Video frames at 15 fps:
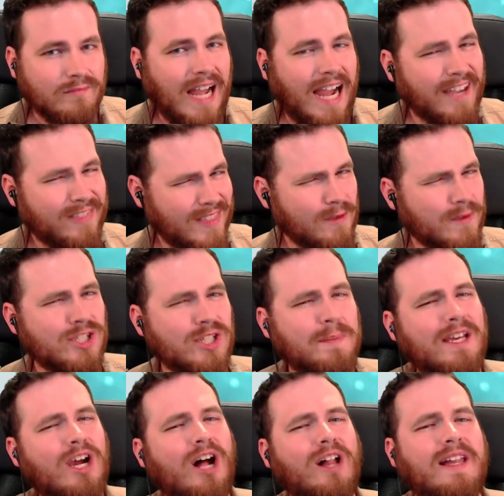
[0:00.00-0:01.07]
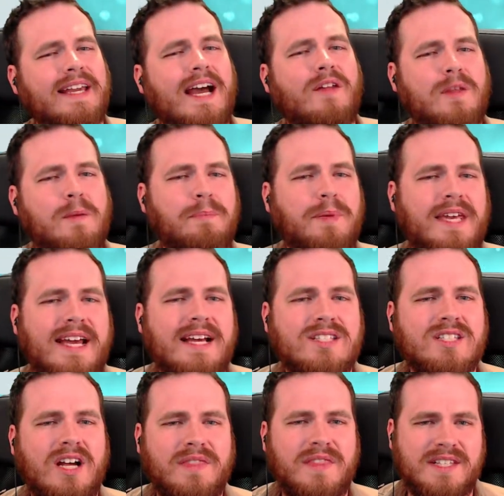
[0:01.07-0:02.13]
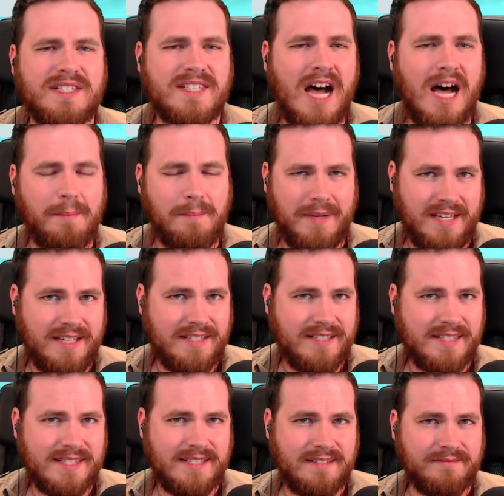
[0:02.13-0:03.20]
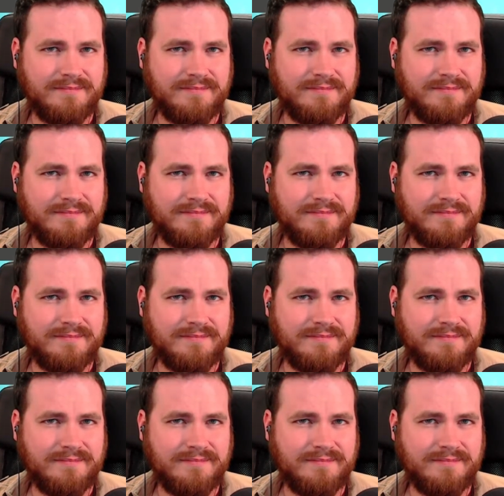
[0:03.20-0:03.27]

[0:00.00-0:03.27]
I think we should be calling out the BS on the zombies.